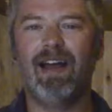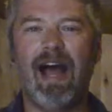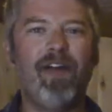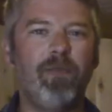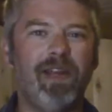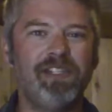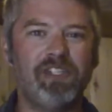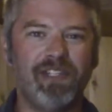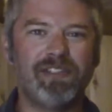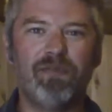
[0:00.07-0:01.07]
Hi everybody,
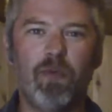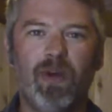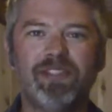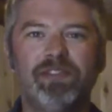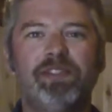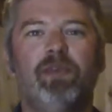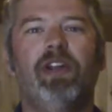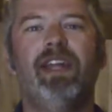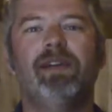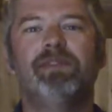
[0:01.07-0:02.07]
Jason from Westries
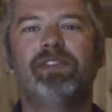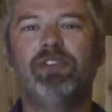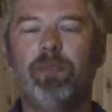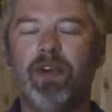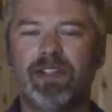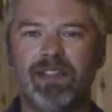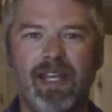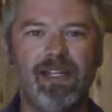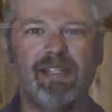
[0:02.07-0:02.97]
Marine. I'm super excited to